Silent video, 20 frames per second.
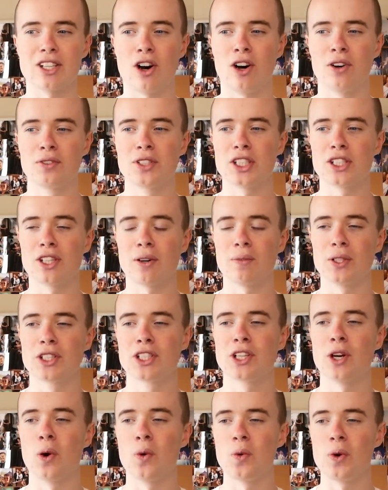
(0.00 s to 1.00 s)
is after
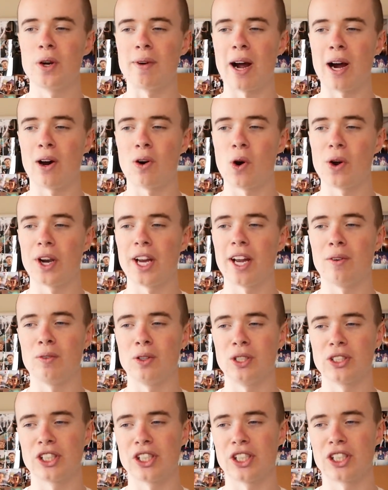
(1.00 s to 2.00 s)
someone's called him out on it
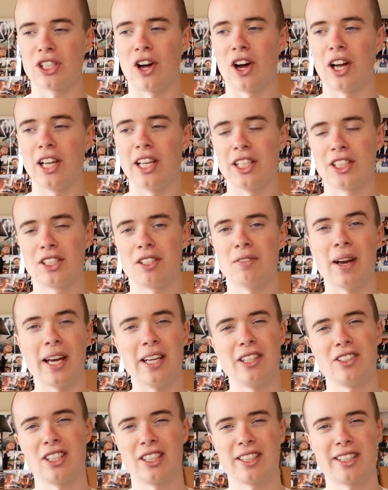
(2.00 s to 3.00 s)
and was just like, listen
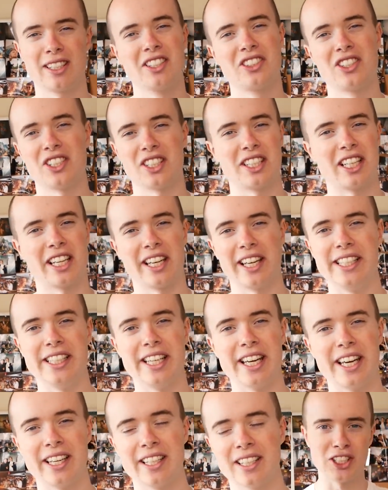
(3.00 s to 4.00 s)
mate, just just
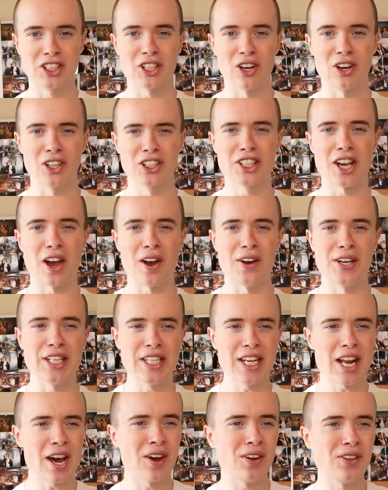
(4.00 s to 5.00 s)
delete it. He starts
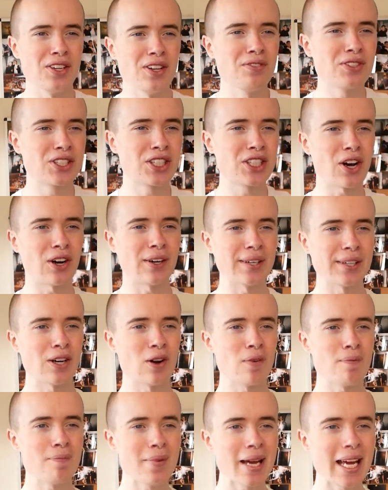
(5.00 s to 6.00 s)
going, no, you've started
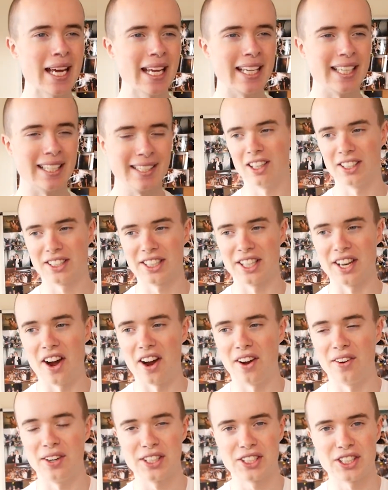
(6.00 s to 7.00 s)
on me. I don't
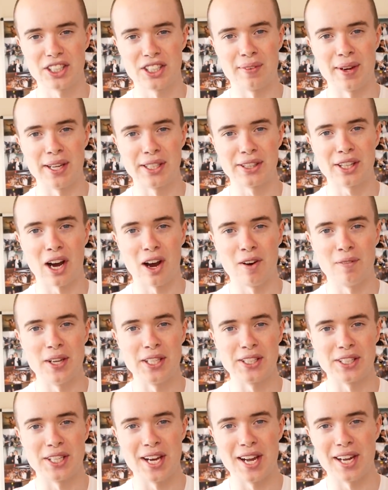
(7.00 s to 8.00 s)
know, it's just a bit dumb,
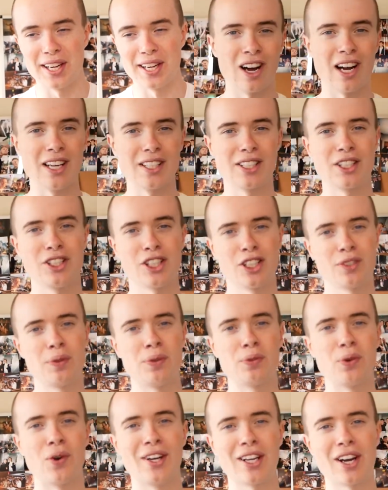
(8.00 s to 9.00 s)
isn't Alright, so just
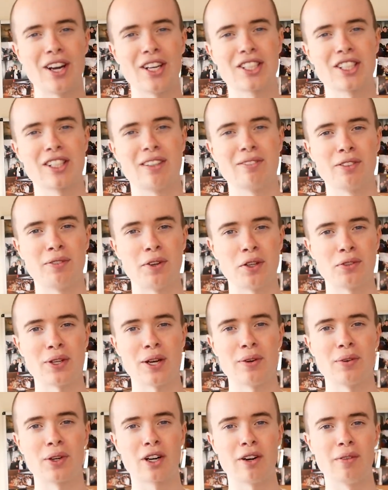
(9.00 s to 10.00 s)
before we go, it's time for my
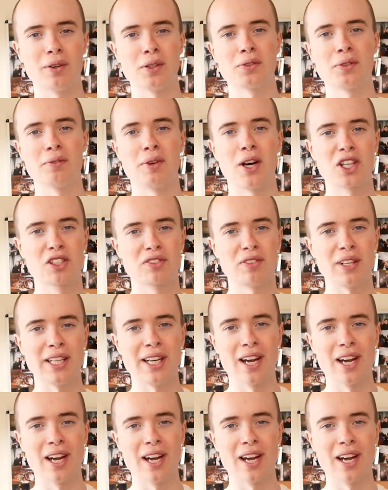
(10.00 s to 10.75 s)
favourite comment from last